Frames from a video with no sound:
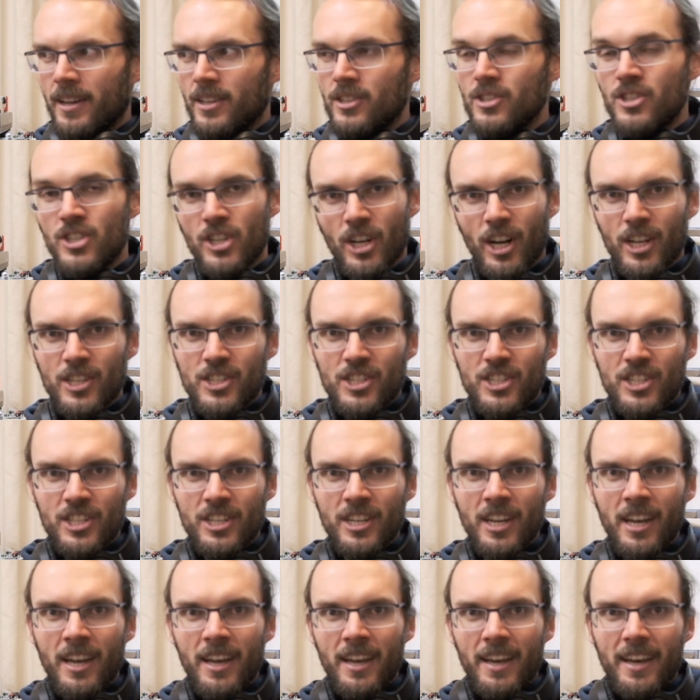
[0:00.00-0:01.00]

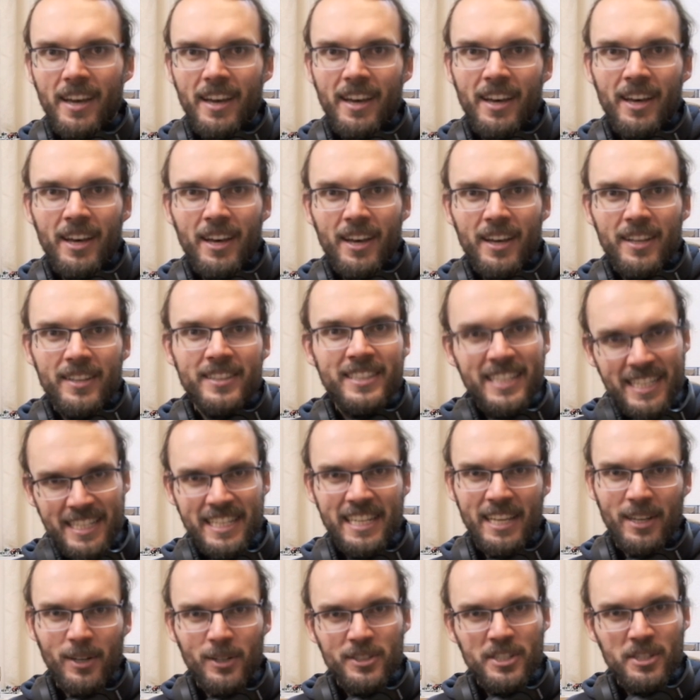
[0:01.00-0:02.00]
judge
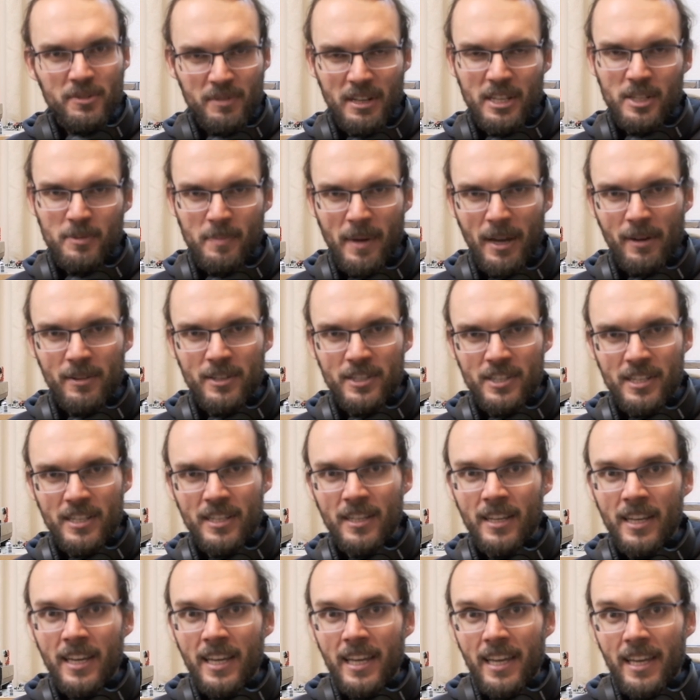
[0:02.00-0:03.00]
details and transparency.
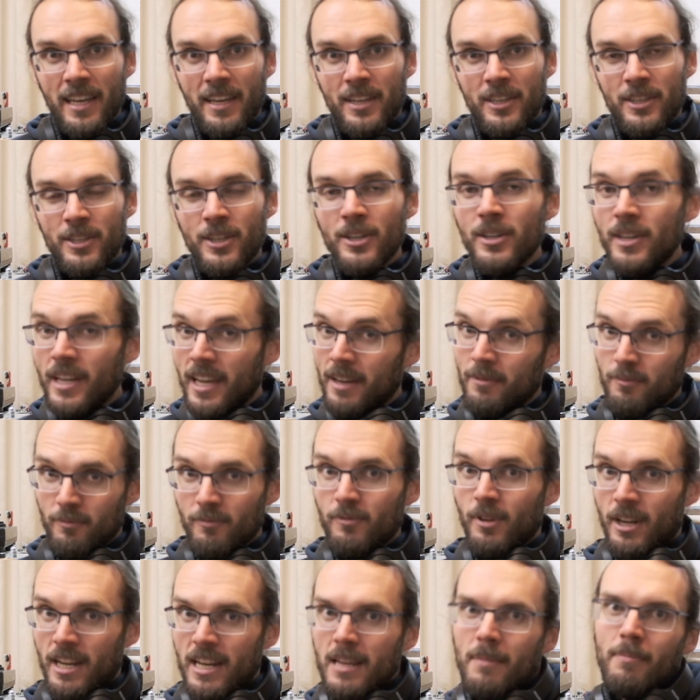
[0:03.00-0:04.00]
you can
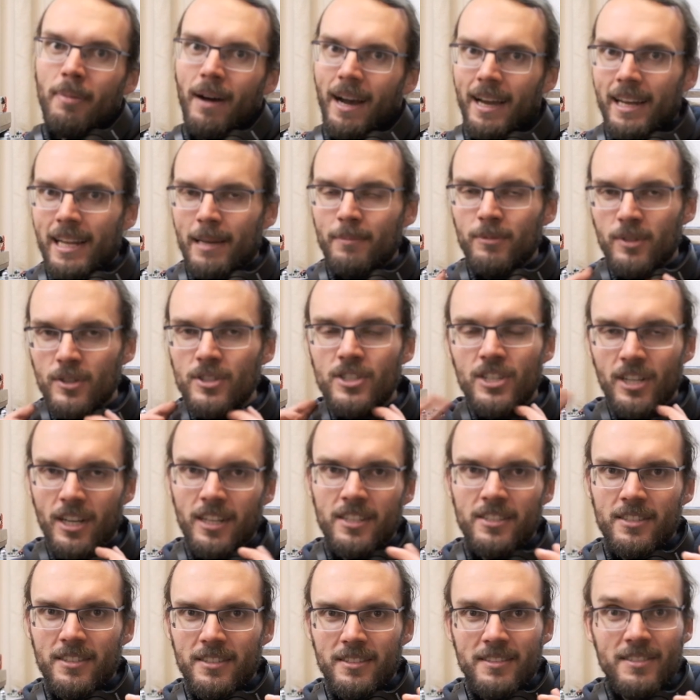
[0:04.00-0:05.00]
really buy them to
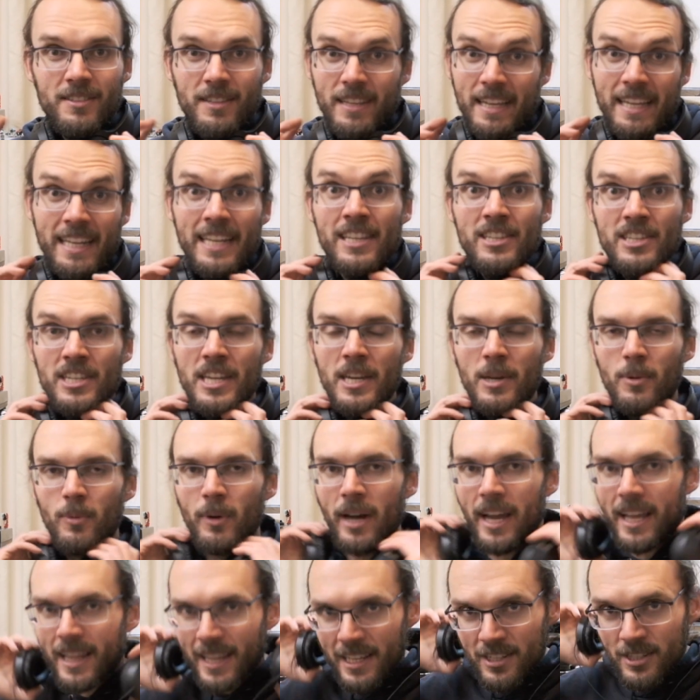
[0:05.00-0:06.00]
just, in a cheap
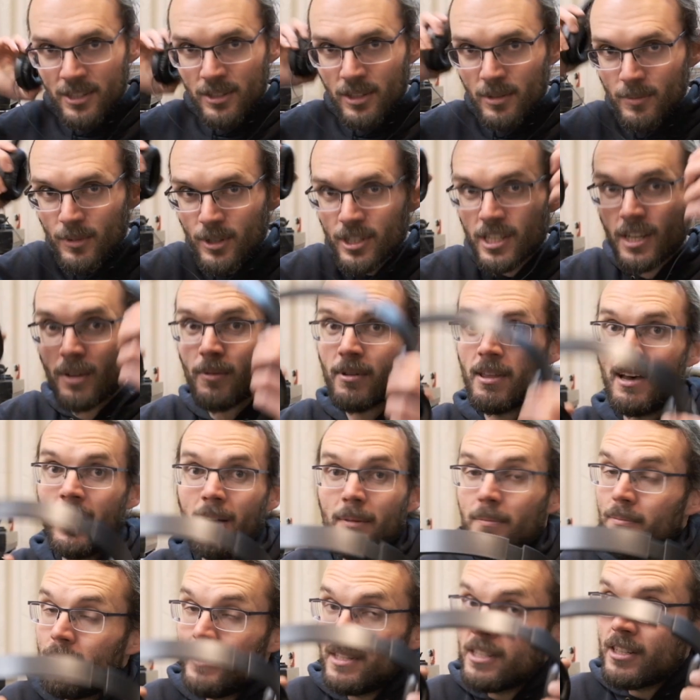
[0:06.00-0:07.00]
way, listen to music
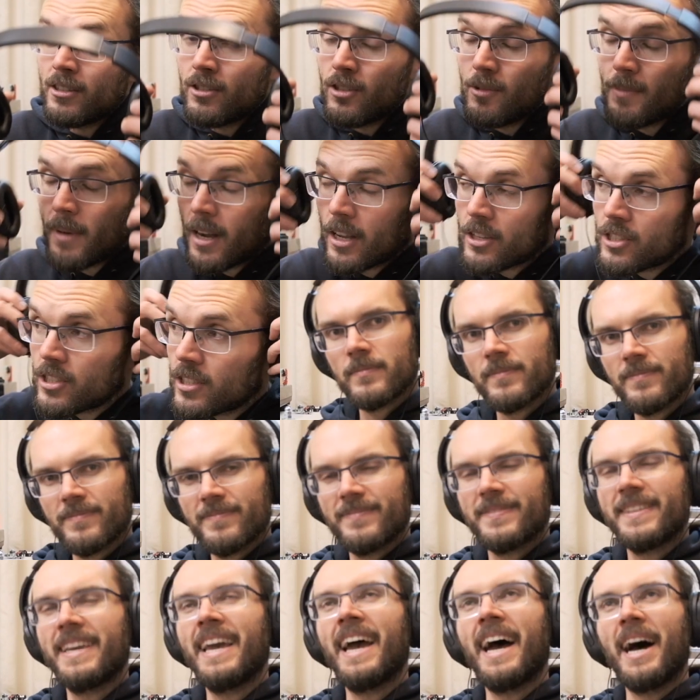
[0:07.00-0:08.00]
without missing too much.
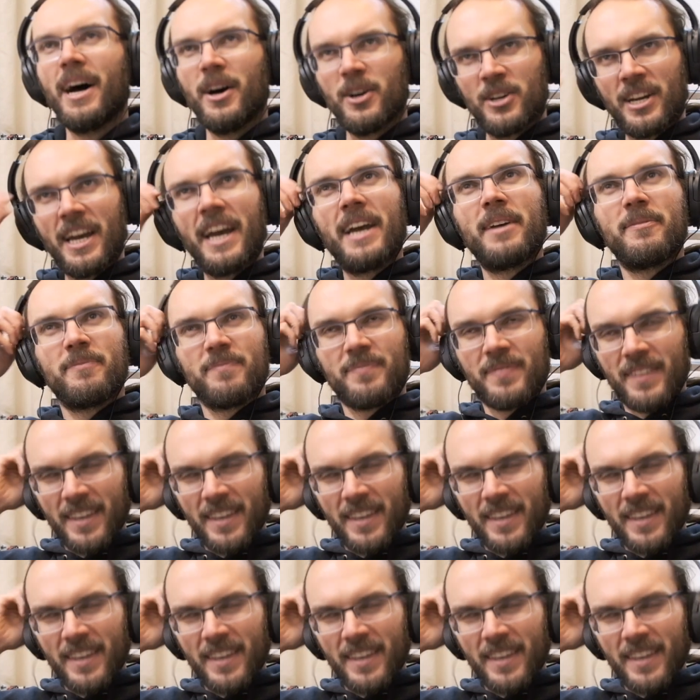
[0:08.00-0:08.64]
Yeah, okay.